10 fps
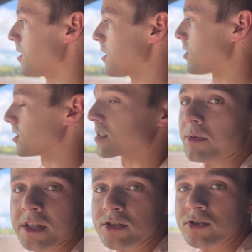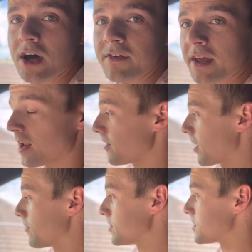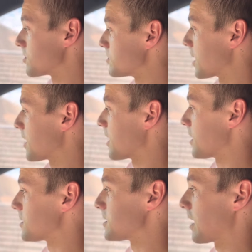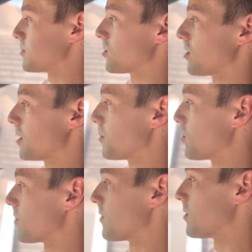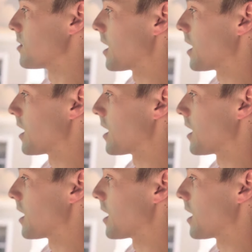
not something that you drive every single day, and it's absolutely beautiful.